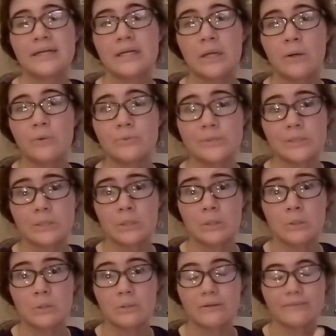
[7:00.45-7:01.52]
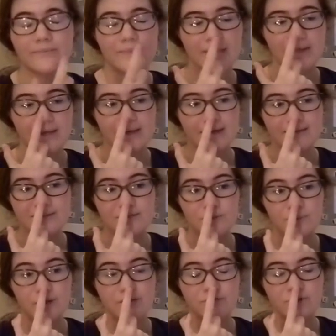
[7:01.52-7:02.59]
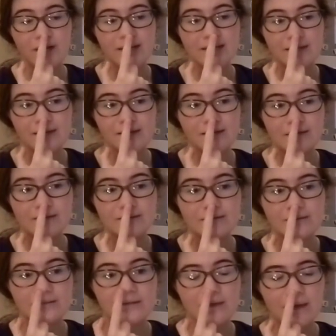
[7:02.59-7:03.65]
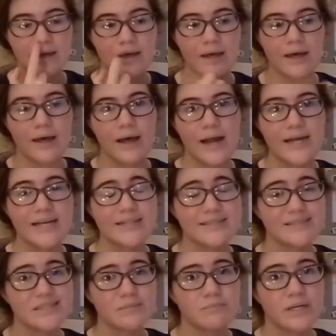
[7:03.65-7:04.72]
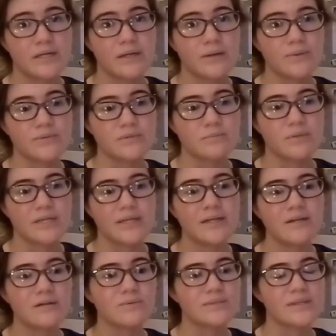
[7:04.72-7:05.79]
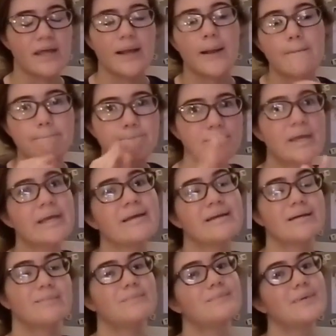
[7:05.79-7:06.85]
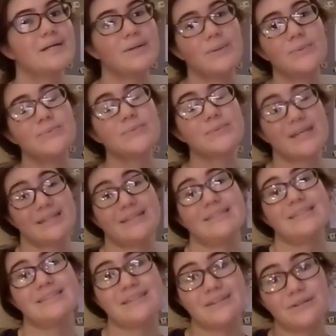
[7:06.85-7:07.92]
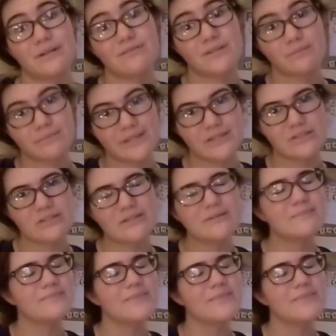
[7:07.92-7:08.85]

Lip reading: nosed girl, and so whenever I can, I like to slim my nose, but here it was like, bam, my nose was like the center of the picture.